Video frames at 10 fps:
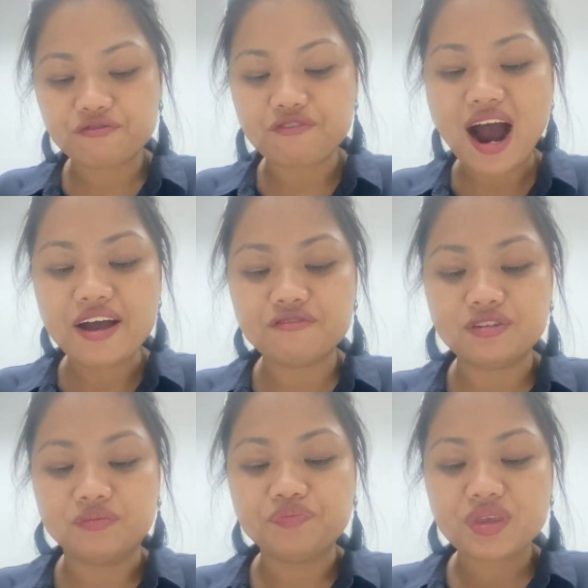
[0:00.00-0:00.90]

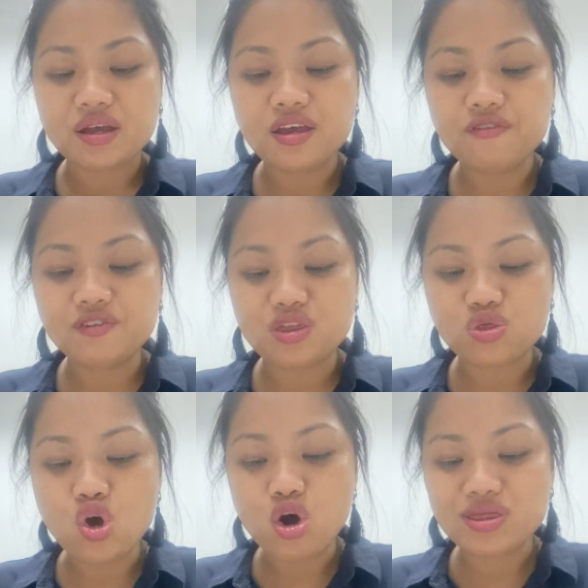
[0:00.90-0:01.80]
5.
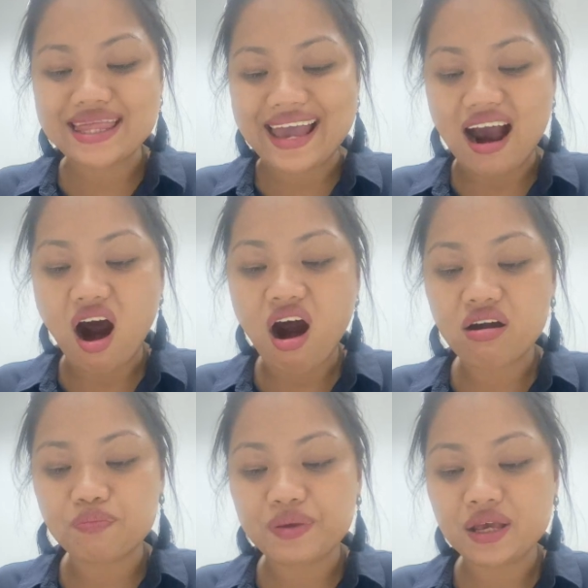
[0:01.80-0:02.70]
Even though there are